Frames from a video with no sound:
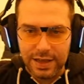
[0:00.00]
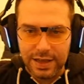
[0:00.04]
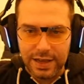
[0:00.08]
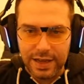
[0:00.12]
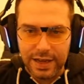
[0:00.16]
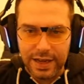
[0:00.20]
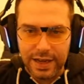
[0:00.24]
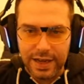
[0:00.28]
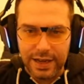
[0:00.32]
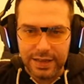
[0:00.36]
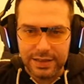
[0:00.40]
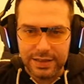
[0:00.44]

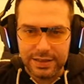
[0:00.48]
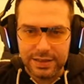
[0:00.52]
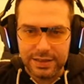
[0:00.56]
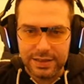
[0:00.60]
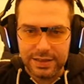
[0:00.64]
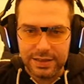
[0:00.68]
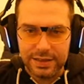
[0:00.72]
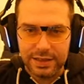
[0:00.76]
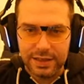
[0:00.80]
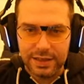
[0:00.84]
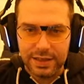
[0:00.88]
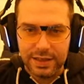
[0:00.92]
And
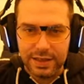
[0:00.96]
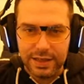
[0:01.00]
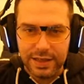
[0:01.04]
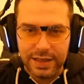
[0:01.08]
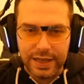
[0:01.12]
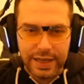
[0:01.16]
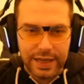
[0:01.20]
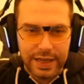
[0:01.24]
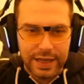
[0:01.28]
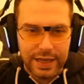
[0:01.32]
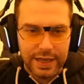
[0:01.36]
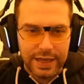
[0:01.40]

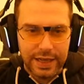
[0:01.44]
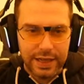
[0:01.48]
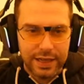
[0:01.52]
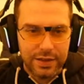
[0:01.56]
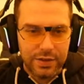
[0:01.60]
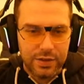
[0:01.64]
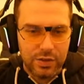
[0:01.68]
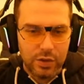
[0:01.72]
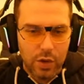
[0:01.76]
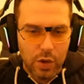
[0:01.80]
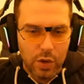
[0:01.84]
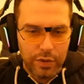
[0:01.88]

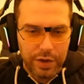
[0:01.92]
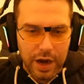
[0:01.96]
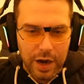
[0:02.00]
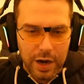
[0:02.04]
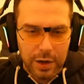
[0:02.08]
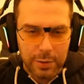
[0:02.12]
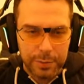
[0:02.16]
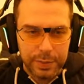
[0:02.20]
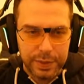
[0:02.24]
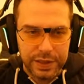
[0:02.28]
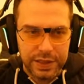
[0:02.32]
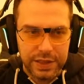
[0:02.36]
in
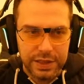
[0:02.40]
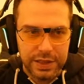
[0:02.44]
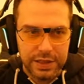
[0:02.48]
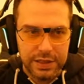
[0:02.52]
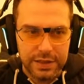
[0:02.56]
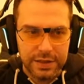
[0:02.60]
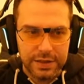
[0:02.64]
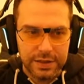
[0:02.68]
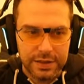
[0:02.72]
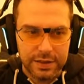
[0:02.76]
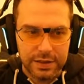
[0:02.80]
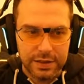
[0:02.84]
non-RP,
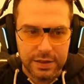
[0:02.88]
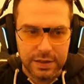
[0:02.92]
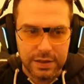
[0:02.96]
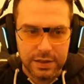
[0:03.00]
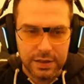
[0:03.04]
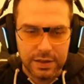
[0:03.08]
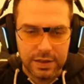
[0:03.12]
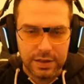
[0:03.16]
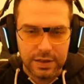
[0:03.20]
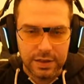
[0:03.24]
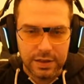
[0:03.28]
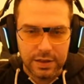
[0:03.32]

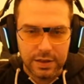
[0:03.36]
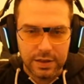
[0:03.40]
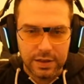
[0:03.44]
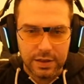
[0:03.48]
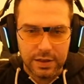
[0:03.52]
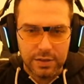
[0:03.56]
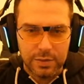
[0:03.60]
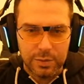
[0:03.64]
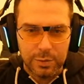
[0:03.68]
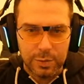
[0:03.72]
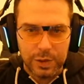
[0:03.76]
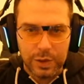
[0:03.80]

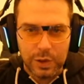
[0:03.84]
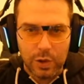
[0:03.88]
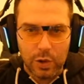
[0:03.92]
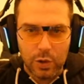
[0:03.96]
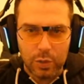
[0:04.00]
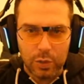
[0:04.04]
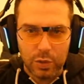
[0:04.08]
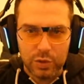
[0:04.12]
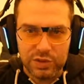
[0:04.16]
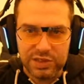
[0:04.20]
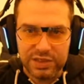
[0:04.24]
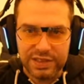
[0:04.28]
we
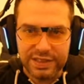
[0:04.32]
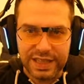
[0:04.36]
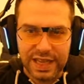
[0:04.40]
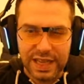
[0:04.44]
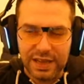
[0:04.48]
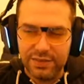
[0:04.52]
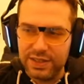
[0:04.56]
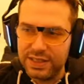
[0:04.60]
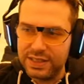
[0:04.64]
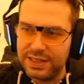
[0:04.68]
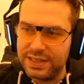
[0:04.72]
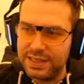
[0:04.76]
almost
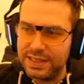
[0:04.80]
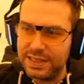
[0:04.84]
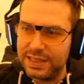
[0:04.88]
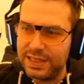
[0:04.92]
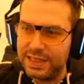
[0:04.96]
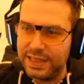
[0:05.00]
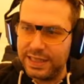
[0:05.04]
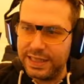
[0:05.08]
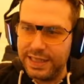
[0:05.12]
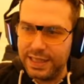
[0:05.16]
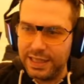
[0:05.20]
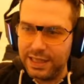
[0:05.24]
never
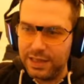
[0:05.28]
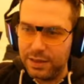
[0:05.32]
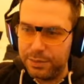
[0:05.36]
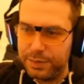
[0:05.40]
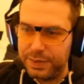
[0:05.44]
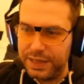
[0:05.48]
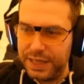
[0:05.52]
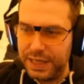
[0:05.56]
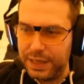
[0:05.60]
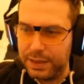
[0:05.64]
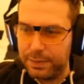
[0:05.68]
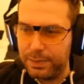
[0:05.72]
see Gil
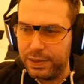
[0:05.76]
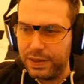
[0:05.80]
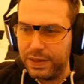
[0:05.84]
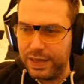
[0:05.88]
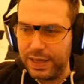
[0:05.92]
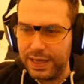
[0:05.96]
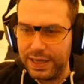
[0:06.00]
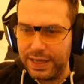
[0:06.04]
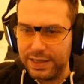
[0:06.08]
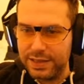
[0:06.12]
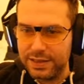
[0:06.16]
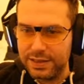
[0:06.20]
being
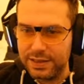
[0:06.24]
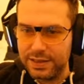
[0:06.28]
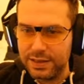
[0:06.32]
played.